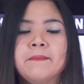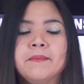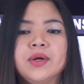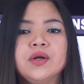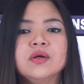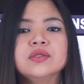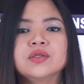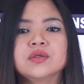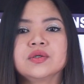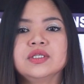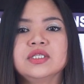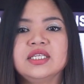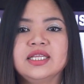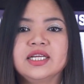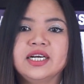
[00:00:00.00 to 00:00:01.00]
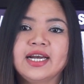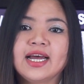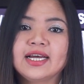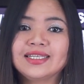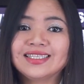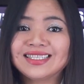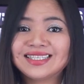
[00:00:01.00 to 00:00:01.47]
But also consider
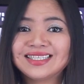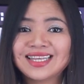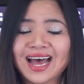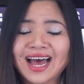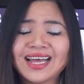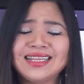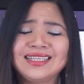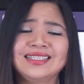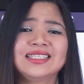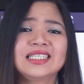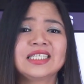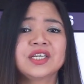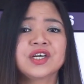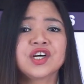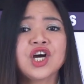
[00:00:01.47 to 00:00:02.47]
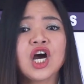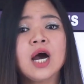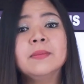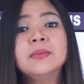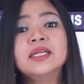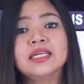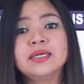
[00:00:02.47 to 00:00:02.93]
that statins,
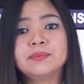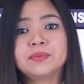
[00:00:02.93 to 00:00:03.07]
commonly